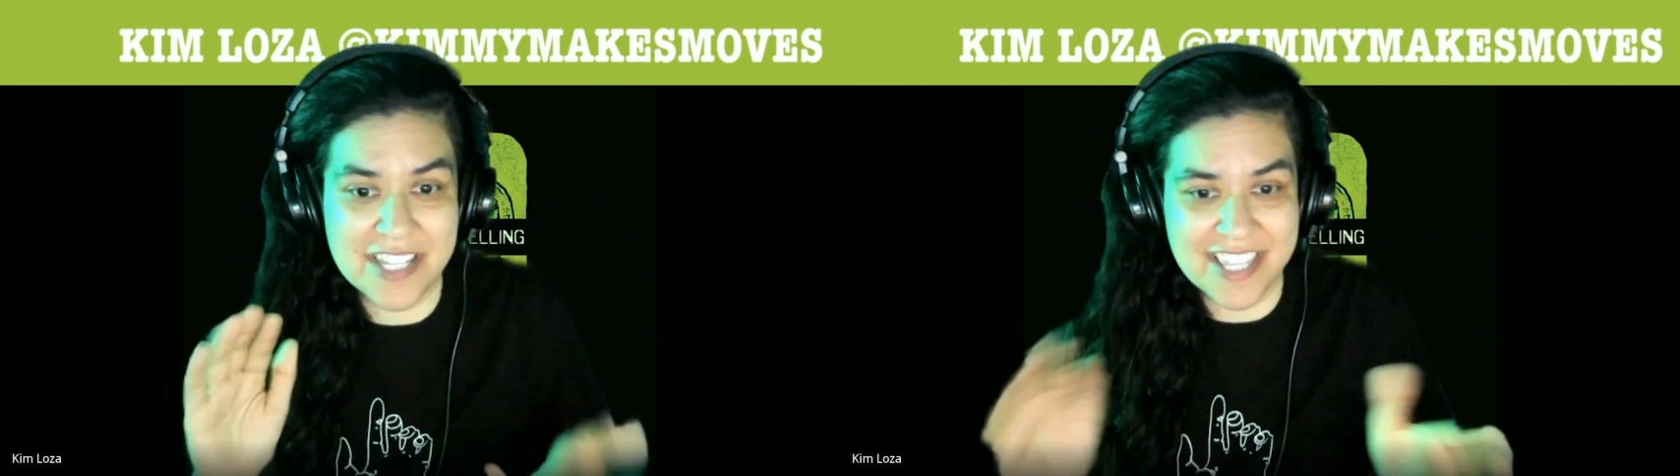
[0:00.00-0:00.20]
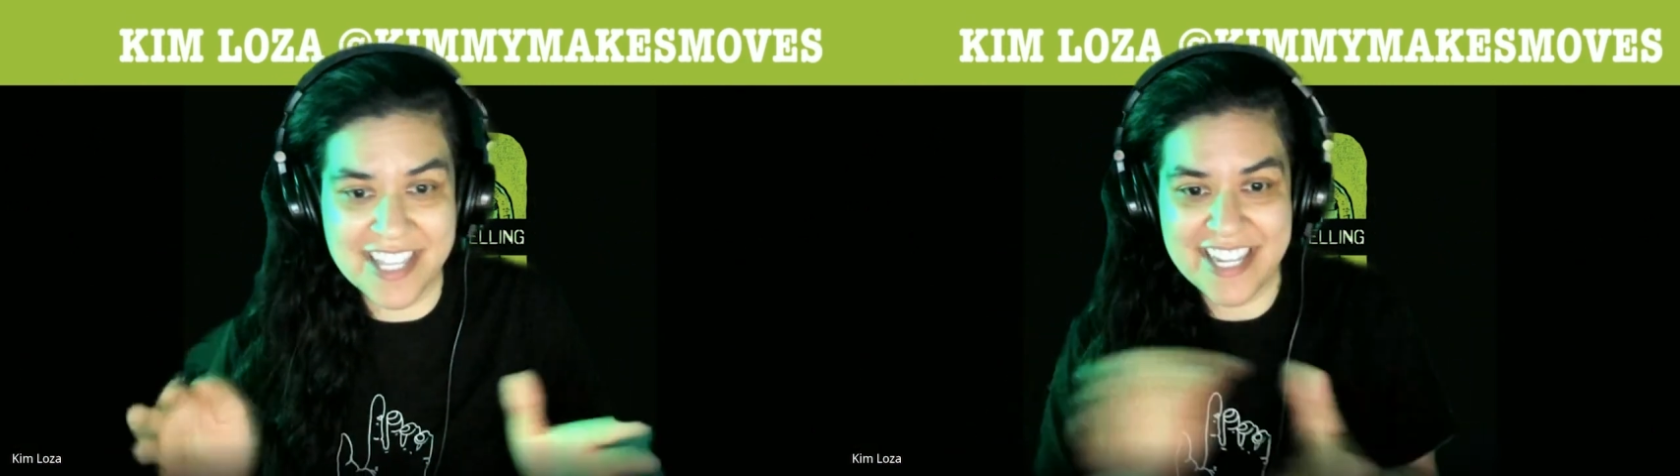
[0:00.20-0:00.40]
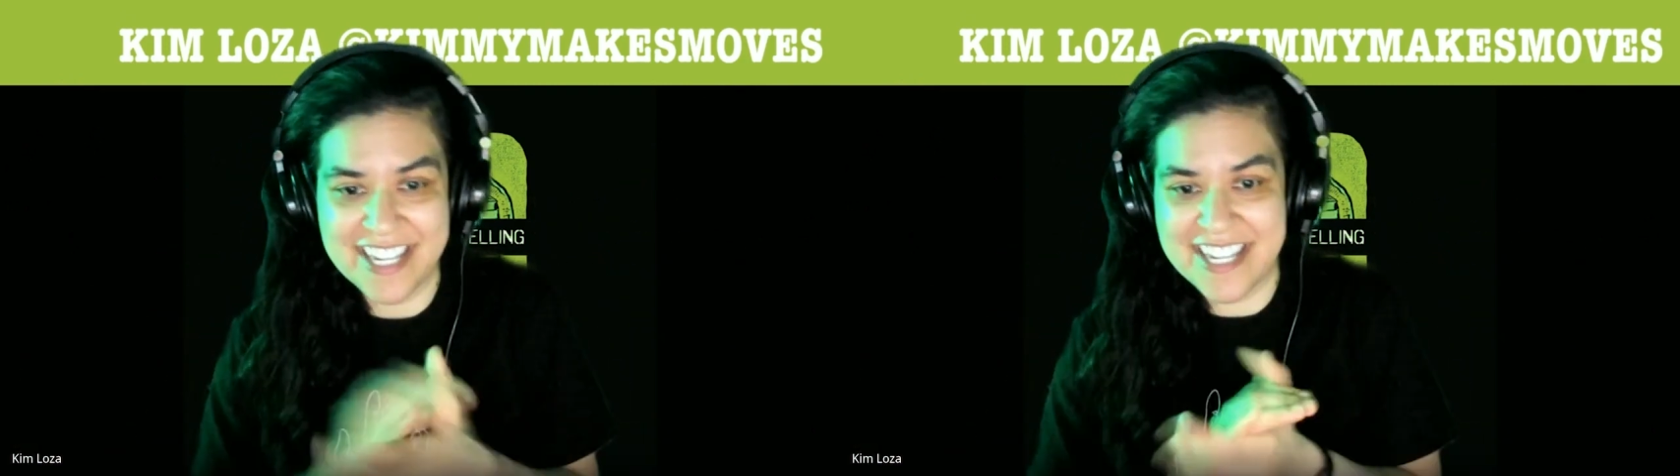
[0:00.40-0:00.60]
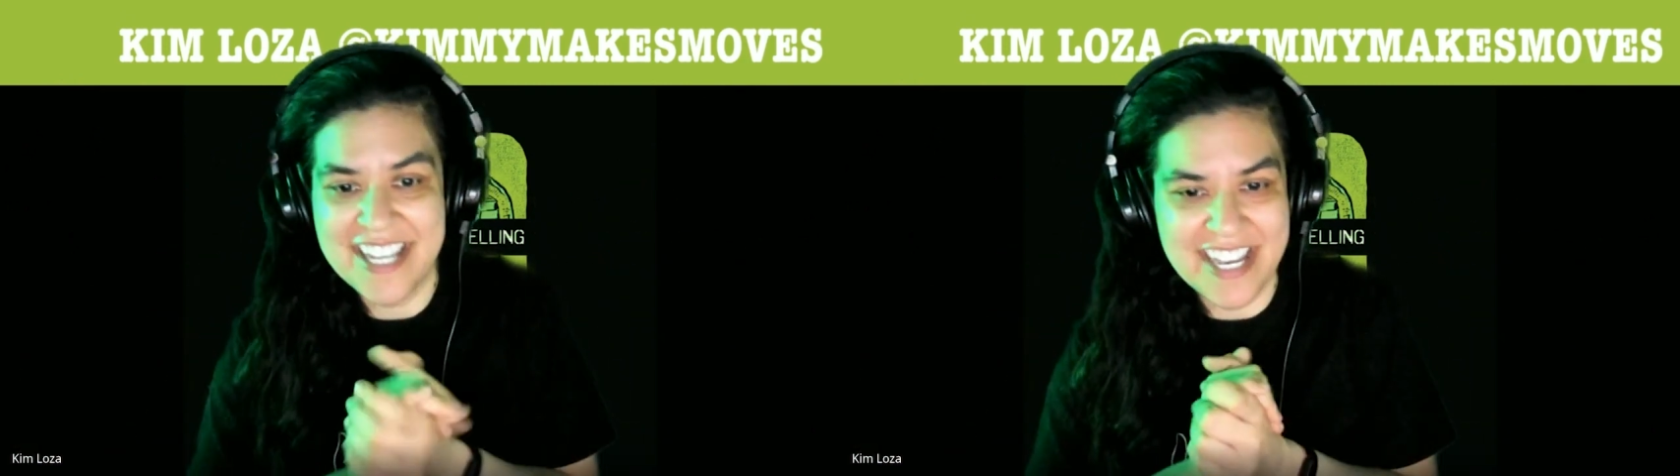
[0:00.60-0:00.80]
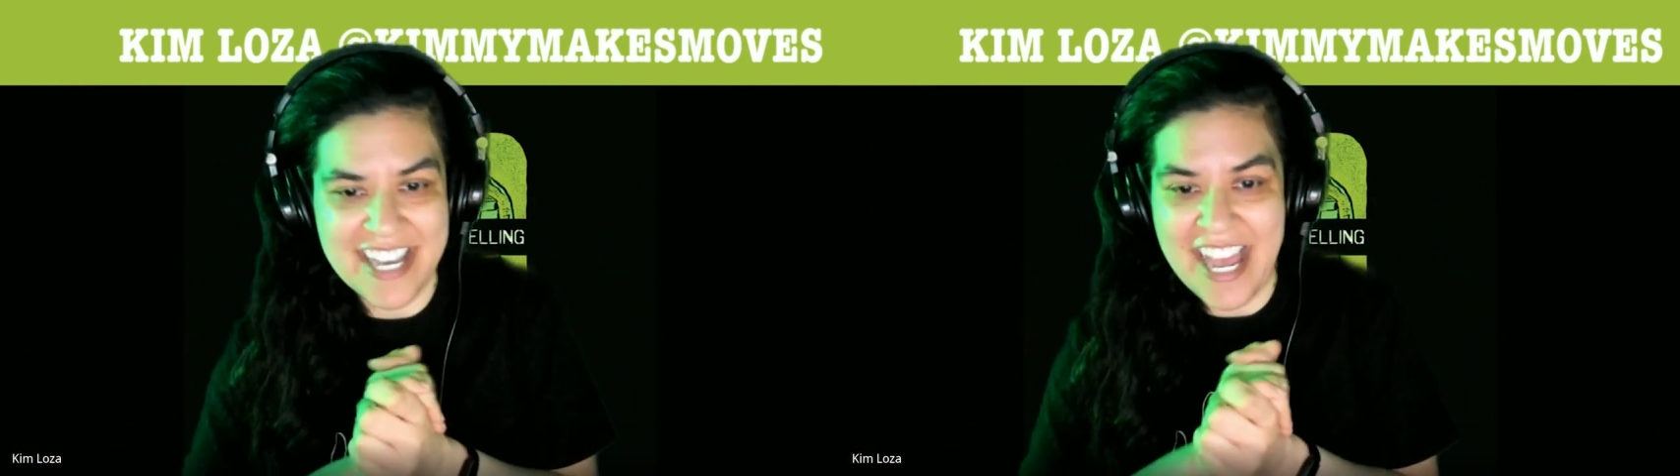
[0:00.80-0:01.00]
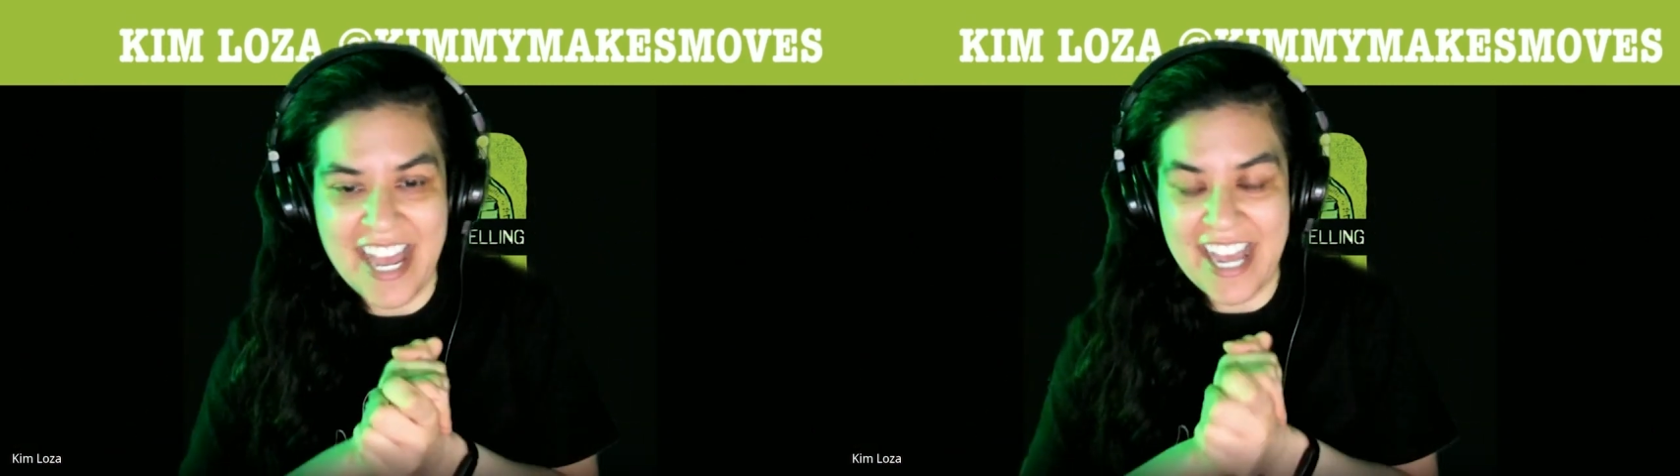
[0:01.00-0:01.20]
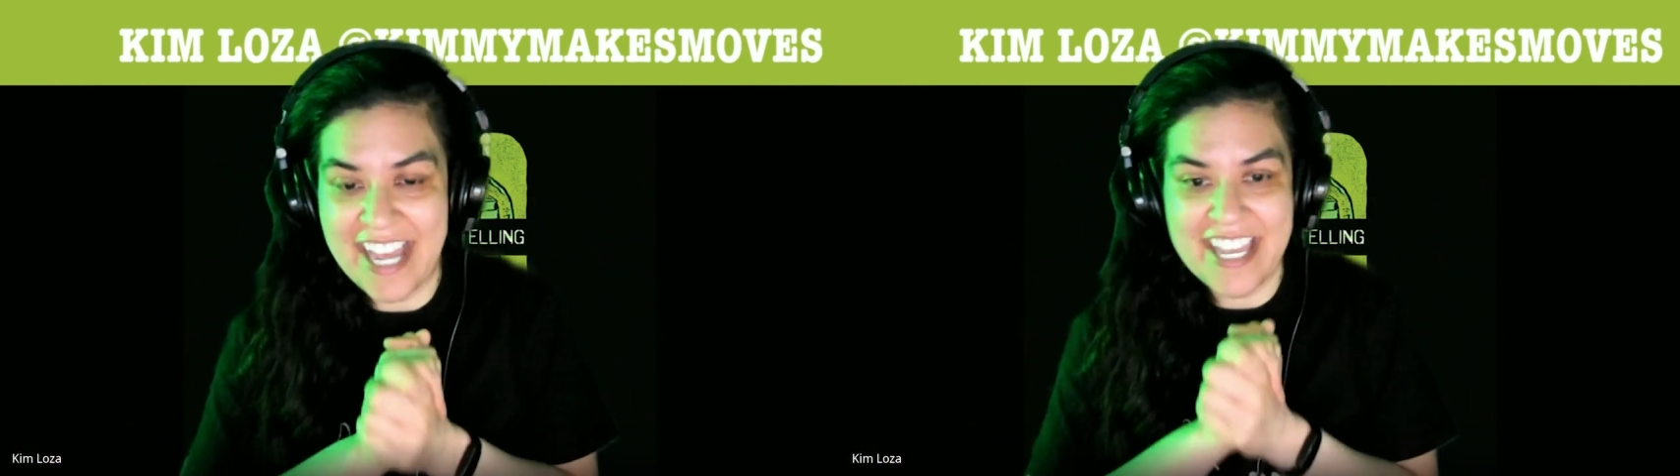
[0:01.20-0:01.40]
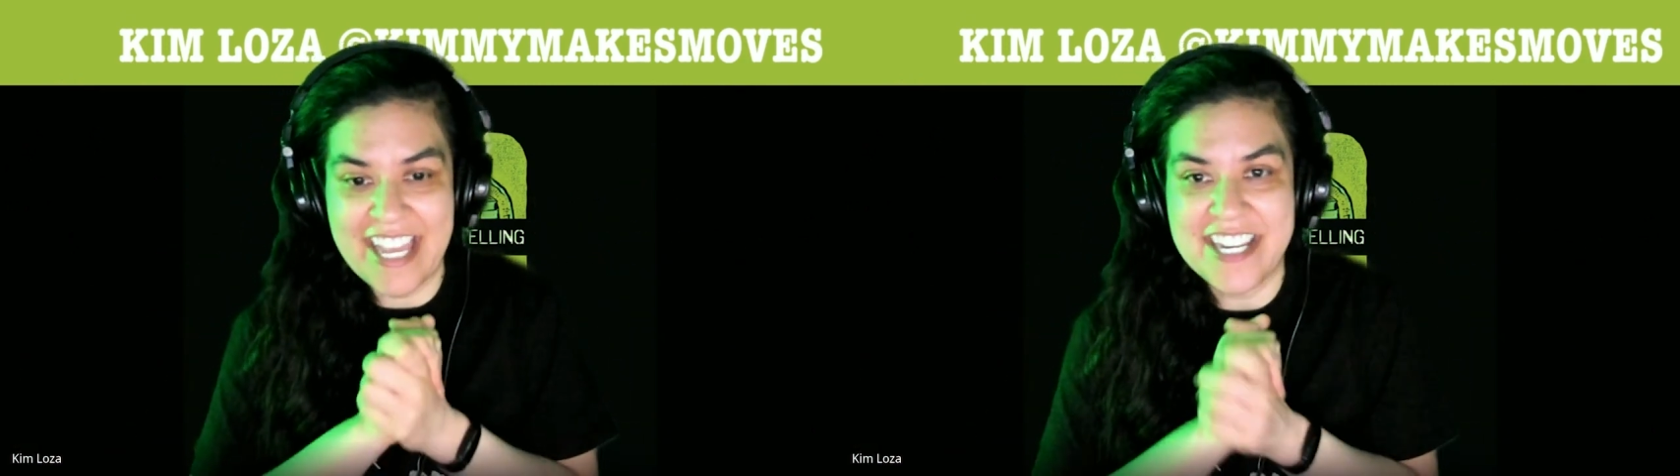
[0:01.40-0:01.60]
Like
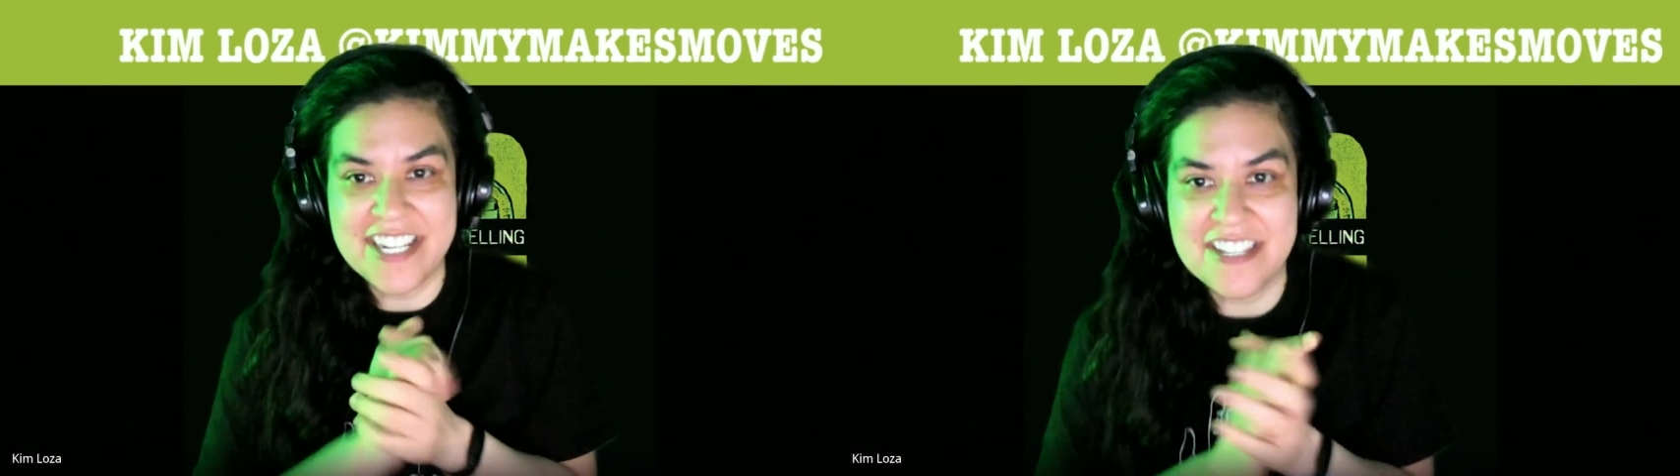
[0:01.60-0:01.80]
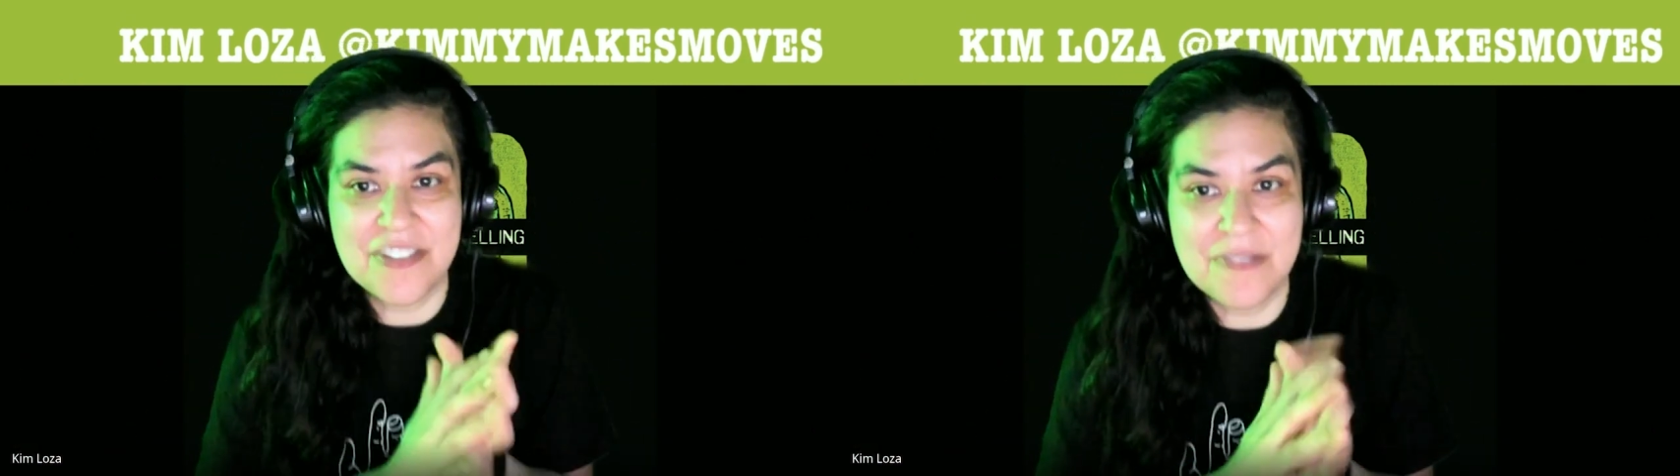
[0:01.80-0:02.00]
I couldn't